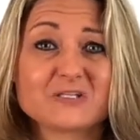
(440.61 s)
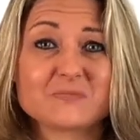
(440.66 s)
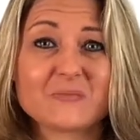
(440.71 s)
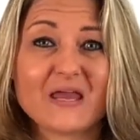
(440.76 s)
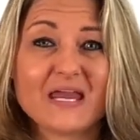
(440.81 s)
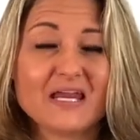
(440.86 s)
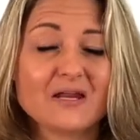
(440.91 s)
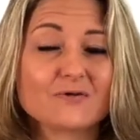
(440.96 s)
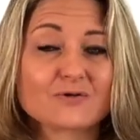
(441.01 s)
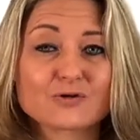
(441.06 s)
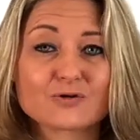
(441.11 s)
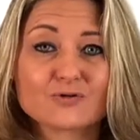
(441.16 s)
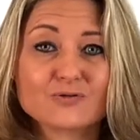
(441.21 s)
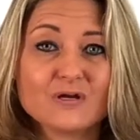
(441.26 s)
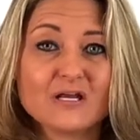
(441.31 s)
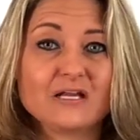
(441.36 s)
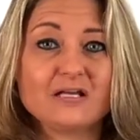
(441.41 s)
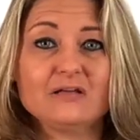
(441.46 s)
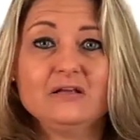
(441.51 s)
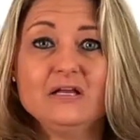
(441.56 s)
pain or
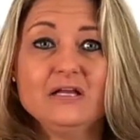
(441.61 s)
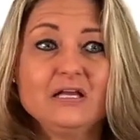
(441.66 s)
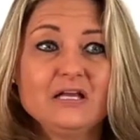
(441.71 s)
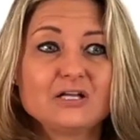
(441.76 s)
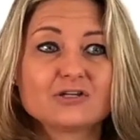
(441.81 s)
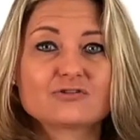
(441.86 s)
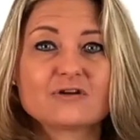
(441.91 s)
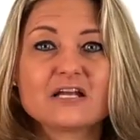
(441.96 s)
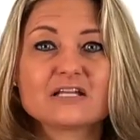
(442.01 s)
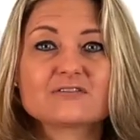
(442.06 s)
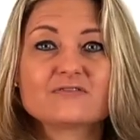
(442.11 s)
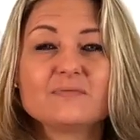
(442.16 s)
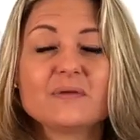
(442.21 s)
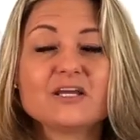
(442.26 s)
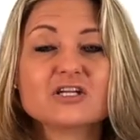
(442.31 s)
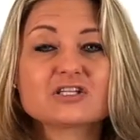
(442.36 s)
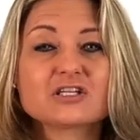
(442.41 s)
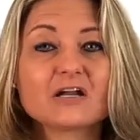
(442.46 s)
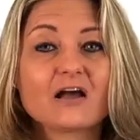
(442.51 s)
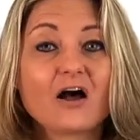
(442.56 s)
create a
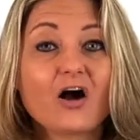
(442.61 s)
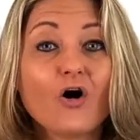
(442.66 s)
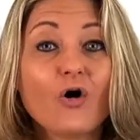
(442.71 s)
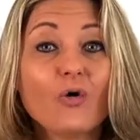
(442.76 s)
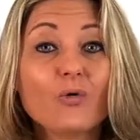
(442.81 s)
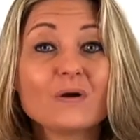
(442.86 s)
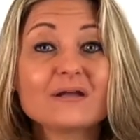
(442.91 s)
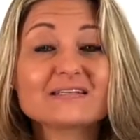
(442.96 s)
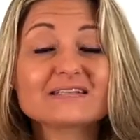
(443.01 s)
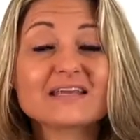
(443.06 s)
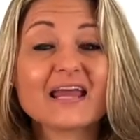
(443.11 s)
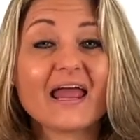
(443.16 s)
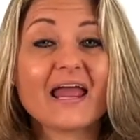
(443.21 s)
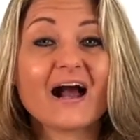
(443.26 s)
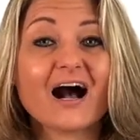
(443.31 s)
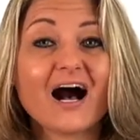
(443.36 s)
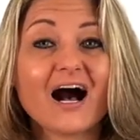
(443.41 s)
transformation, I always say,